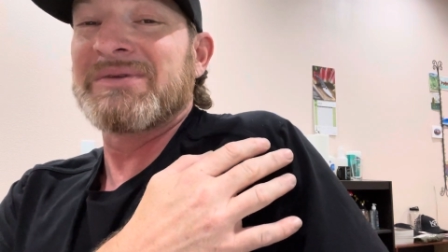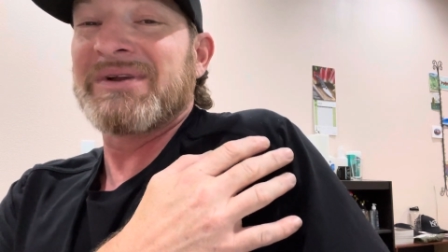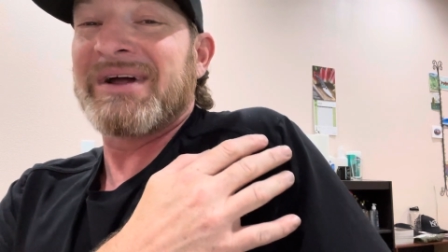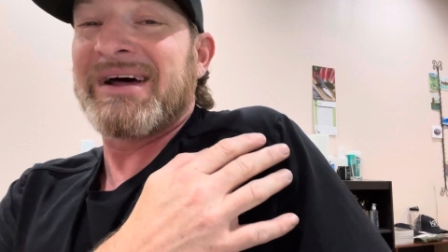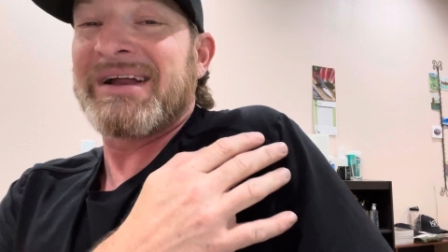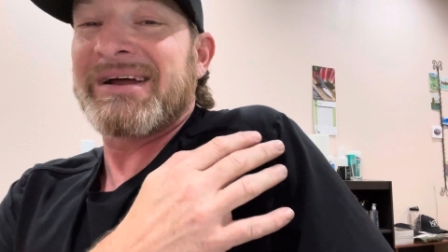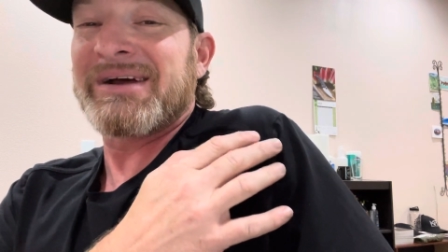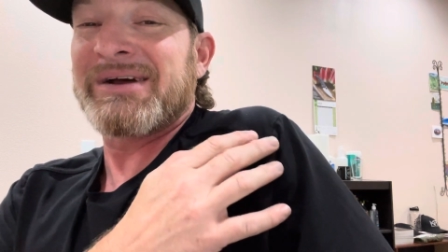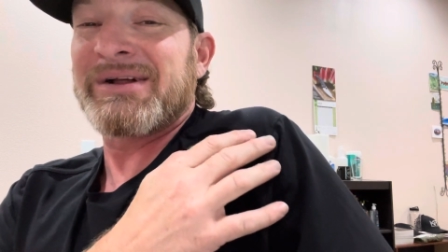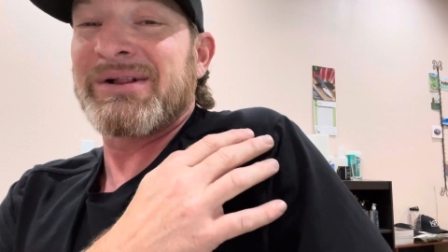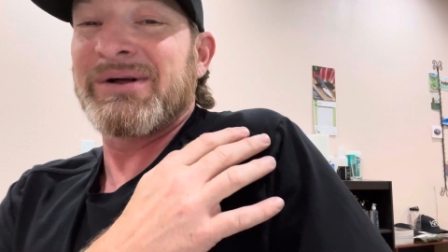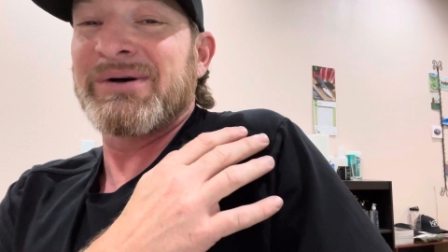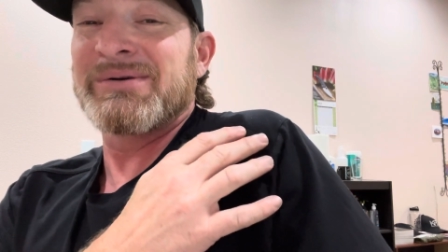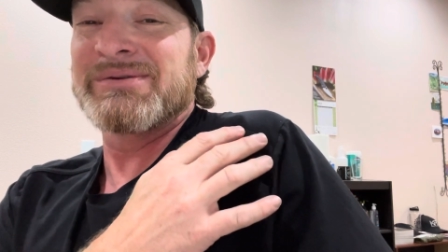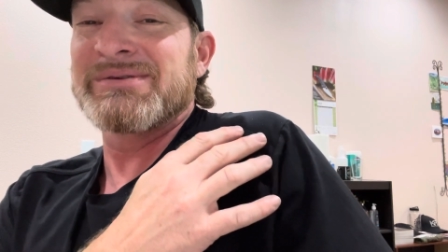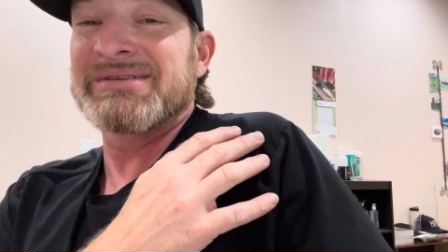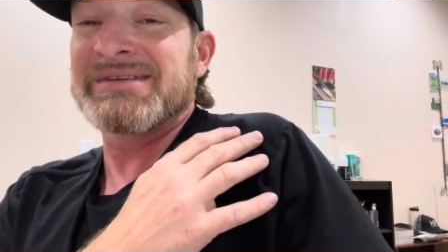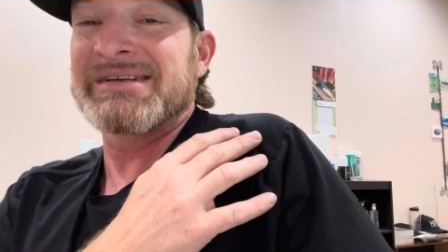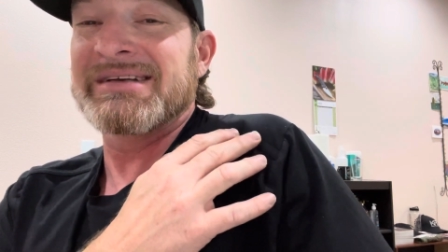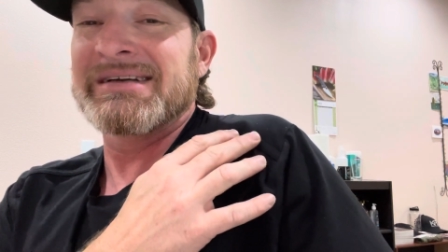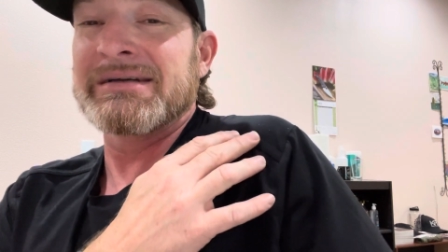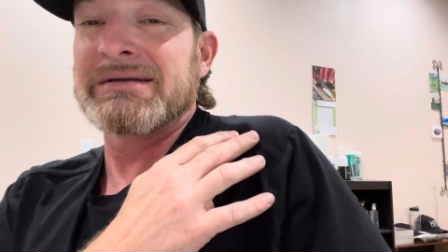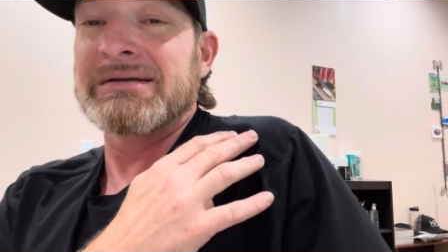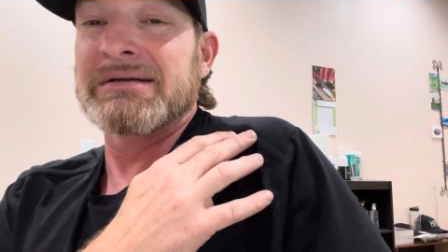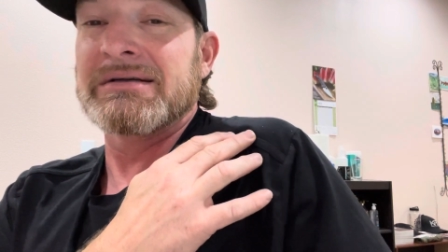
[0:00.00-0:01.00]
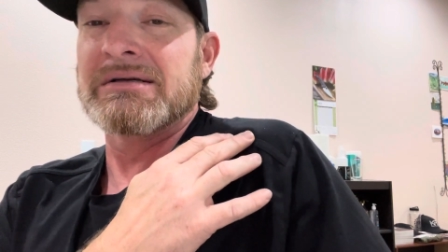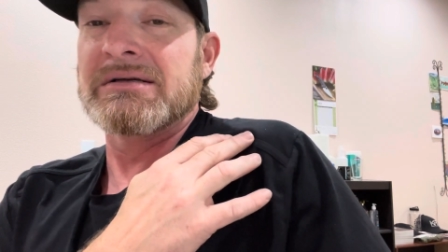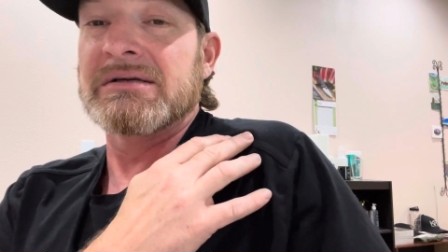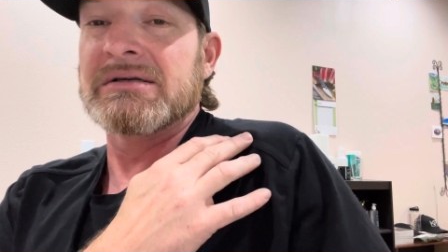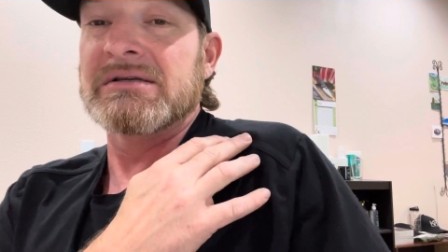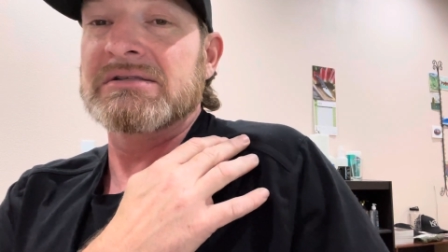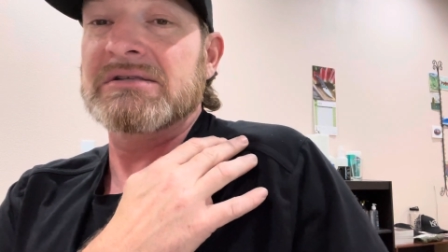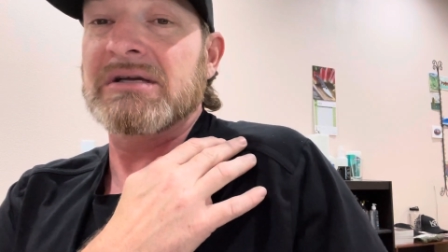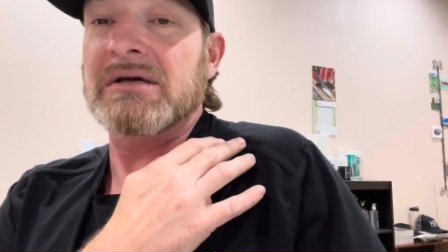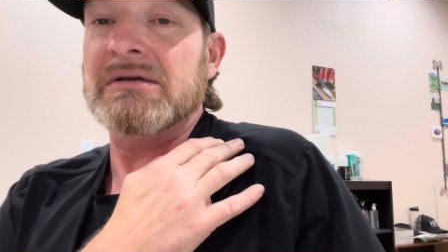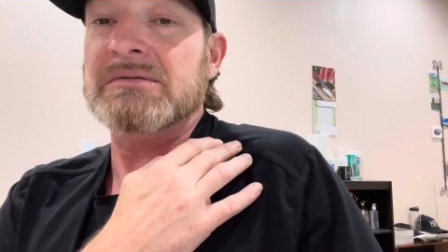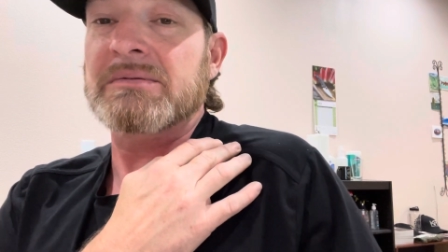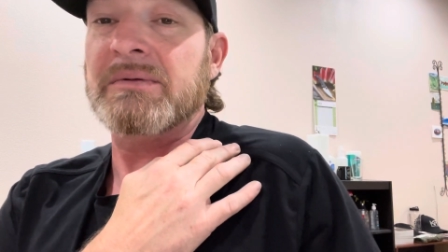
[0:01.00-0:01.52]
not a clothes
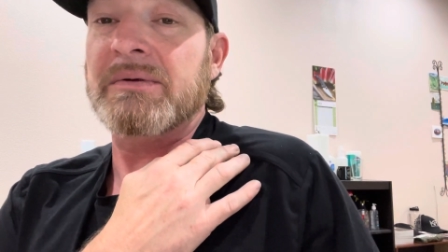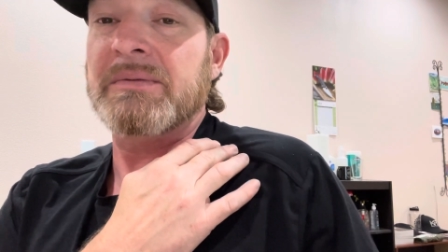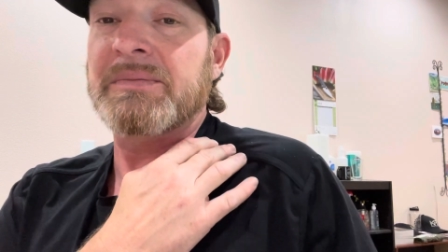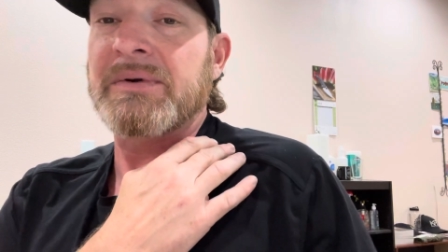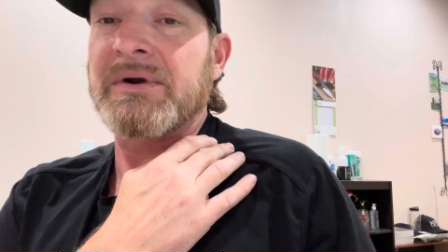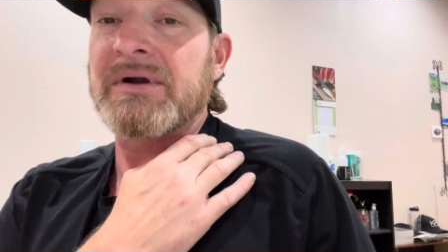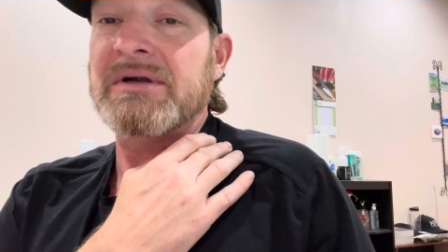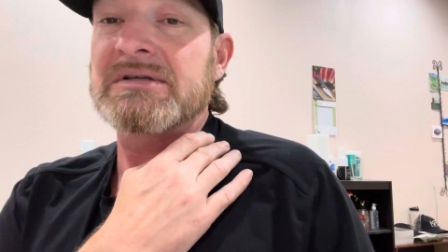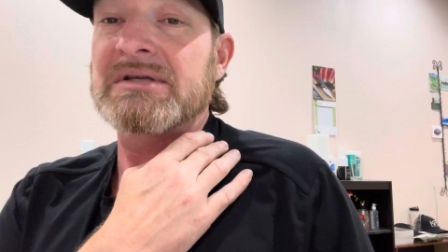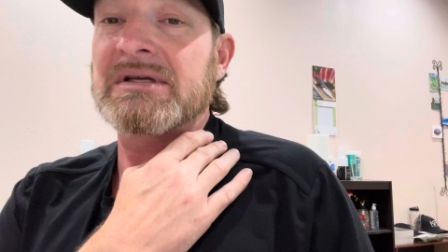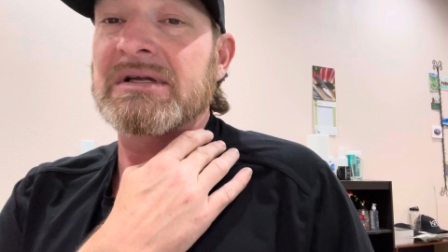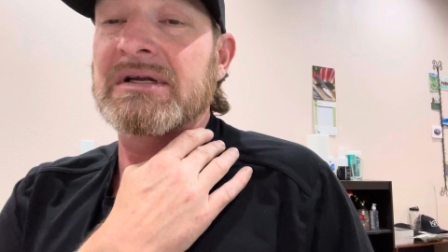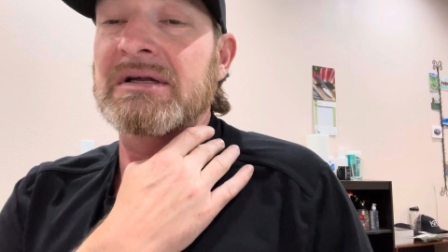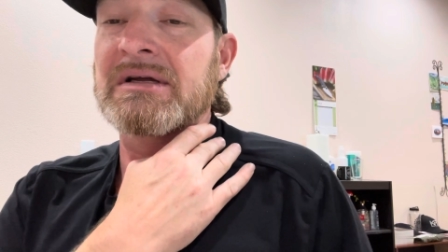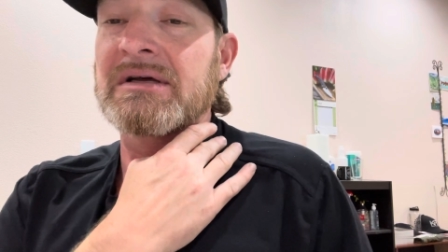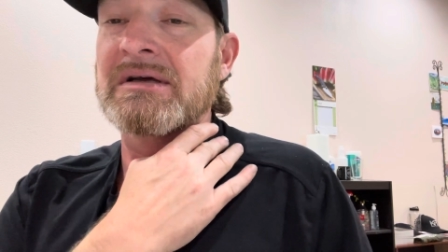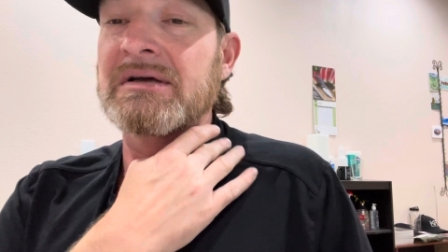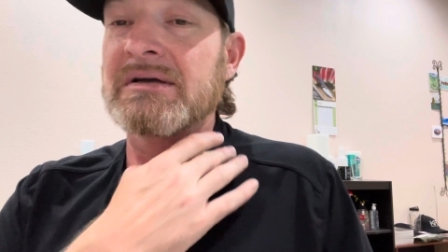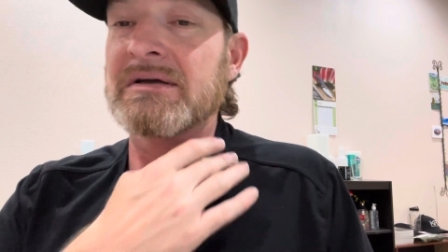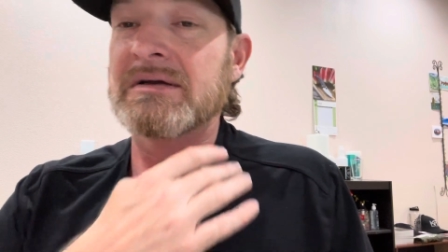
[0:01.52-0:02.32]
salesman person.